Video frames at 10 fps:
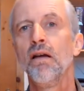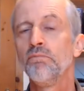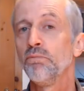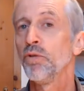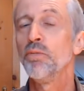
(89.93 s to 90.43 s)

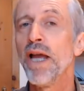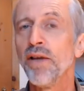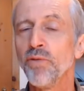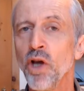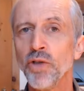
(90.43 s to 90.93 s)
You may
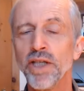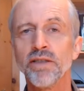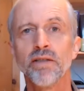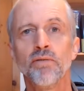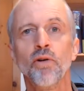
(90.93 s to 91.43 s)
have known
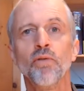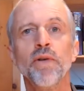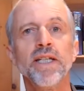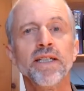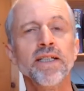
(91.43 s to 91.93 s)
it
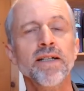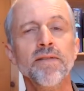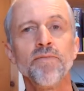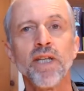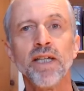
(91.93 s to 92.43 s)
already.
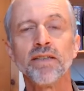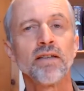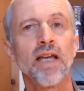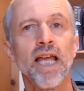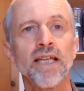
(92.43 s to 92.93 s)
It's
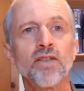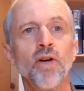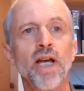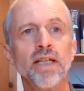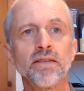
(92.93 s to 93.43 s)

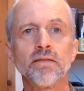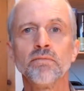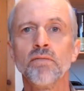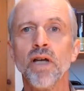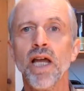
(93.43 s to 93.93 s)
SOS,
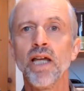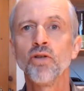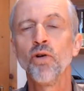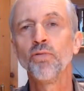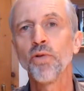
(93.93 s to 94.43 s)
a
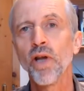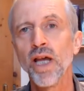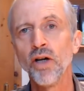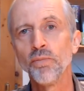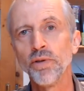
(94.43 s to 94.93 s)
call for
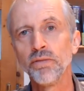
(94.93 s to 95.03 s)
help.